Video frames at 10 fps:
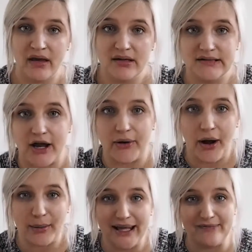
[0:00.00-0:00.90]
So
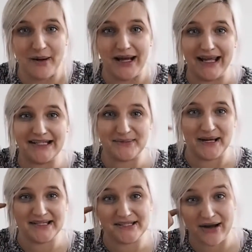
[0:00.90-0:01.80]
I will leave my link to
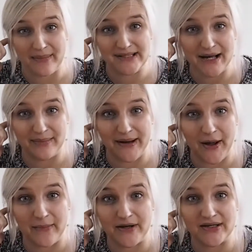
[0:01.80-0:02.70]
my Instagram down
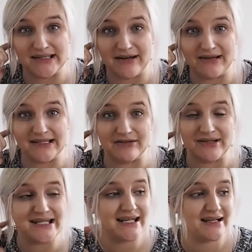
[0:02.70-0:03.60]
below, because there is a
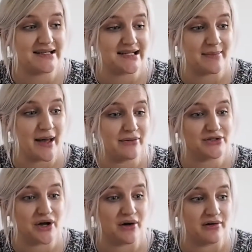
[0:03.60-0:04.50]
ridiculous
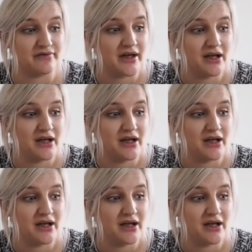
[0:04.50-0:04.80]
amount of